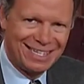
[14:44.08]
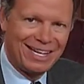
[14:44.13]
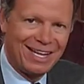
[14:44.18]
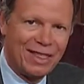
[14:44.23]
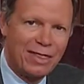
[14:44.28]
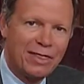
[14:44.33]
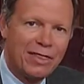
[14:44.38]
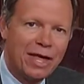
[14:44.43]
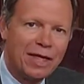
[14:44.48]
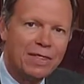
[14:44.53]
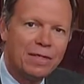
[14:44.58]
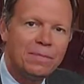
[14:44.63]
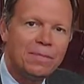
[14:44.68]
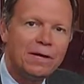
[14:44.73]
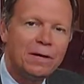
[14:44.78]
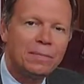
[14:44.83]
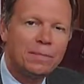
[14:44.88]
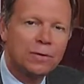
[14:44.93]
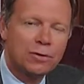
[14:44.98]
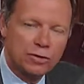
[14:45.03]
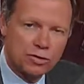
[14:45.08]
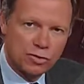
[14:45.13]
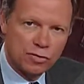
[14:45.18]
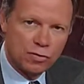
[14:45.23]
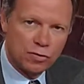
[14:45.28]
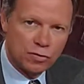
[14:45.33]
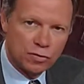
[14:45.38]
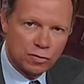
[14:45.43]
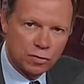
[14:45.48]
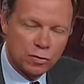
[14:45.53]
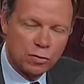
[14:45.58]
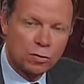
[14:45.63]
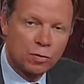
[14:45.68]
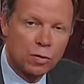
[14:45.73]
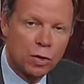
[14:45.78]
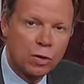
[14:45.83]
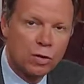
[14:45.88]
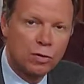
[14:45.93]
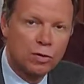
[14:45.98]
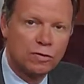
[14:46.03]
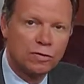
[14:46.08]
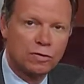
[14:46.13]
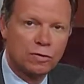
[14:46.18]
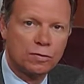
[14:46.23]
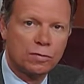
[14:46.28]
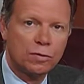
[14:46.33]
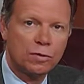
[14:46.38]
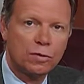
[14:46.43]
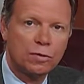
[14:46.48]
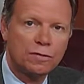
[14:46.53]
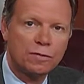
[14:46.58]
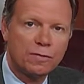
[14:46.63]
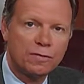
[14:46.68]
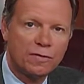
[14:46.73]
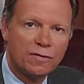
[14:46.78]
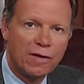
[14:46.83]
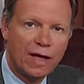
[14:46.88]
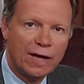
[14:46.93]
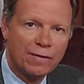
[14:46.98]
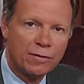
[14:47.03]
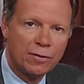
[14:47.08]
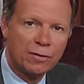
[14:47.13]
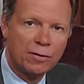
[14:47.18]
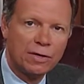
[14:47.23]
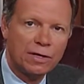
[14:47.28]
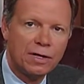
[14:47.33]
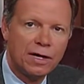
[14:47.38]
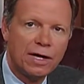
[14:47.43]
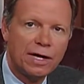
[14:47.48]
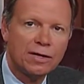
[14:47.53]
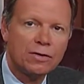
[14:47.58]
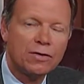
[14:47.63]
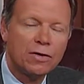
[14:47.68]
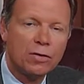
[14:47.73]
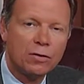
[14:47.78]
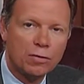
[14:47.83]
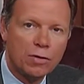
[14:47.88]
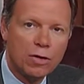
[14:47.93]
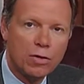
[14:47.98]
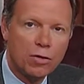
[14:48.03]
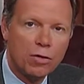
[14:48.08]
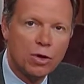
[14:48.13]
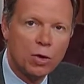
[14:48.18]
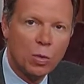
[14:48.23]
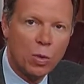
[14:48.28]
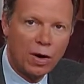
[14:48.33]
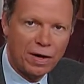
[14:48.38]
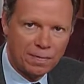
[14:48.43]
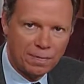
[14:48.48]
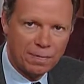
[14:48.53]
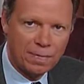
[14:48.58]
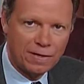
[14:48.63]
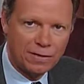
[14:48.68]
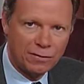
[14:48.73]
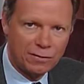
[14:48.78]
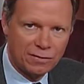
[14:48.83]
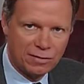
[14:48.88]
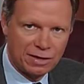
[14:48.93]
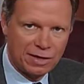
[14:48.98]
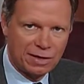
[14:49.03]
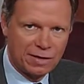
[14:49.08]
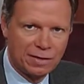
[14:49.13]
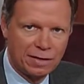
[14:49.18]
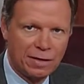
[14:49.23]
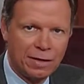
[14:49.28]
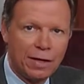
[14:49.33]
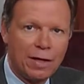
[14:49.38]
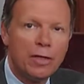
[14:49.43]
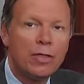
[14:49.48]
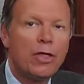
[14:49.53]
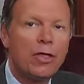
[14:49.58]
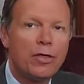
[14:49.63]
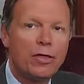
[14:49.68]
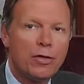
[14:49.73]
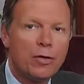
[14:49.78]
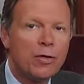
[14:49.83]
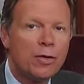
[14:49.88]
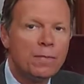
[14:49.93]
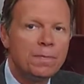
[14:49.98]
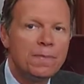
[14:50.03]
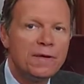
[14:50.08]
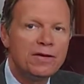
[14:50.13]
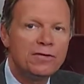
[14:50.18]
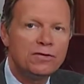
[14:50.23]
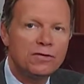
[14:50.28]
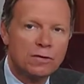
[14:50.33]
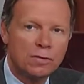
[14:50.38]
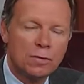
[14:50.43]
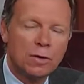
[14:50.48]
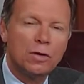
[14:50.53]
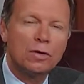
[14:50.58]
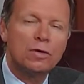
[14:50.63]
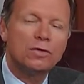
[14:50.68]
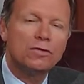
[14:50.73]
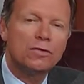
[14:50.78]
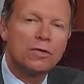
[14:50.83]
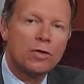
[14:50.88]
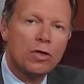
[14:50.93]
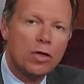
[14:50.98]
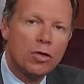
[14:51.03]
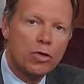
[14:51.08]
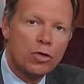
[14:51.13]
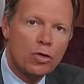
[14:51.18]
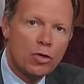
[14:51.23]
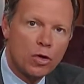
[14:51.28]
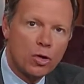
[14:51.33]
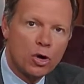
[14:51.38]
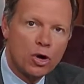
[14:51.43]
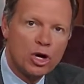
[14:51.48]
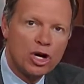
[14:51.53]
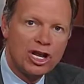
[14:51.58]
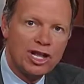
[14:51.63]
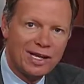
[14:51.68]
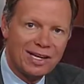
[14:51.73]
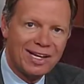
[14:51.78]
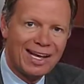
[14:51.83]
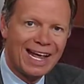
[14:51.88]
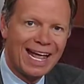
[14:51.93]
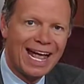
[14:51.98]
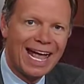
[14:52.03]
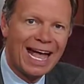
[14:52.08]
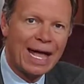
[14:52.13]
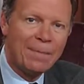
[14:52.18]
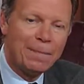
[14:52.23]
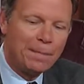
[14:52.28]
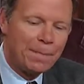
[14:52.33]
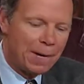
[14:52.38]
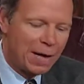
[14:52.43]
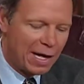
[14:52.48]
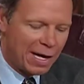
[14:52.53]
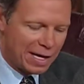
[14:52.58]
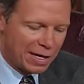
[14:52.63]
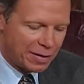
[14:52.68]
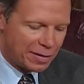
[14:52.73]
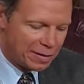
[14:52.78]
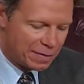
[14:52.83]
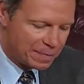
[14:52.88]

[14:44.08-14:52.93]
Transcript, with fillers: Then the Medo Persians rose to rule from 539 to 331 BC. The third beast arose, or the third empire,